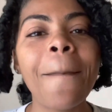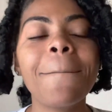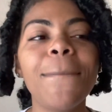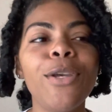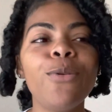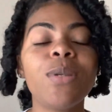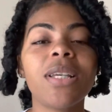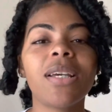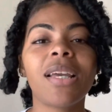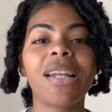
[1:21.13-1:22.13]

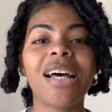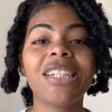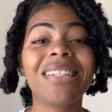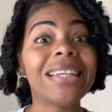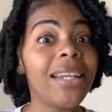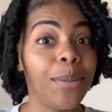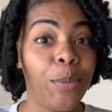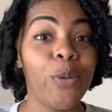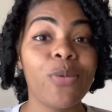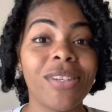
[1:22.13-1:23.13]
music, and not just any
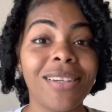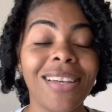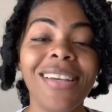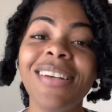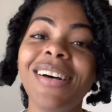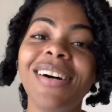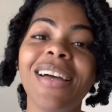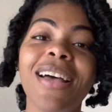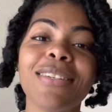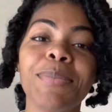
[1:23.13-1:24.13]
music. It
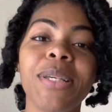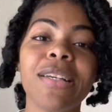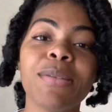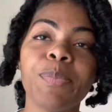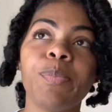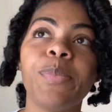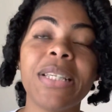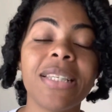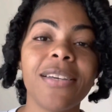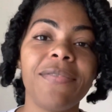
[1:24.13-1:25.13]
has to be a
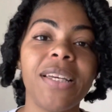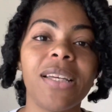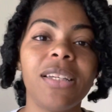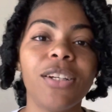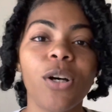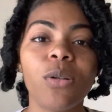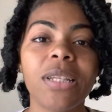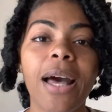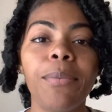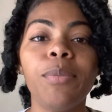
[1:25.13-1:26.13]
specific, you know,
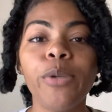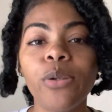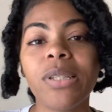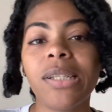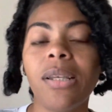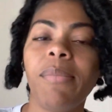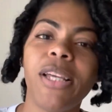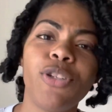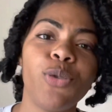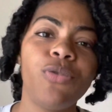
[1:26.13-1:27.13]
type of music that
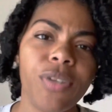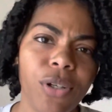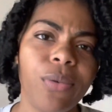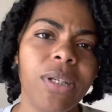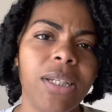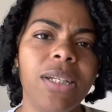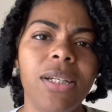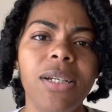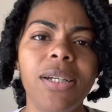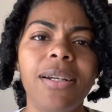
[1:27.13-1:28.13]
makes you feel really
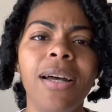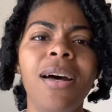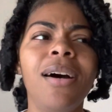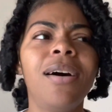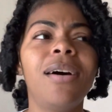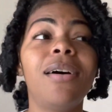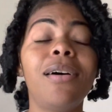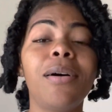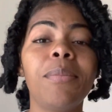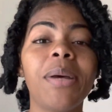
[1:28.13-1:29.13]
good.
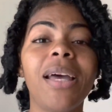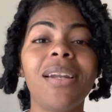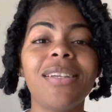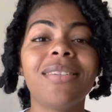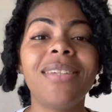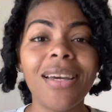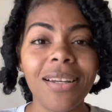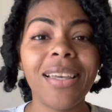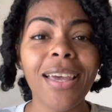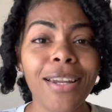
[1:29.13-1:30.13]
And it's
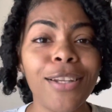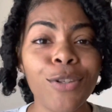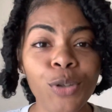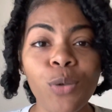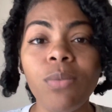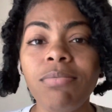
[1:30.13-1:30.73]
dedicated to